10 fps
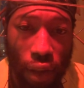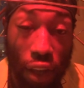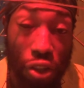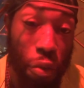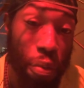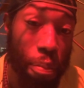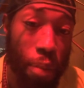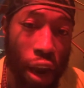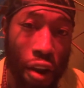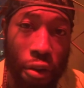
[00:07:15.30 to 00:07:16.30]
gets you
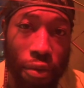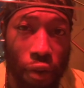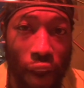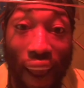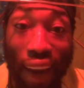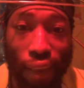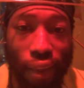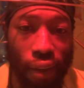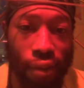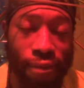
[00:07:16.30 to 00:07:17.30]
prepared for
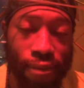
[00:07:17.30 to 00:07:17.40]
anything.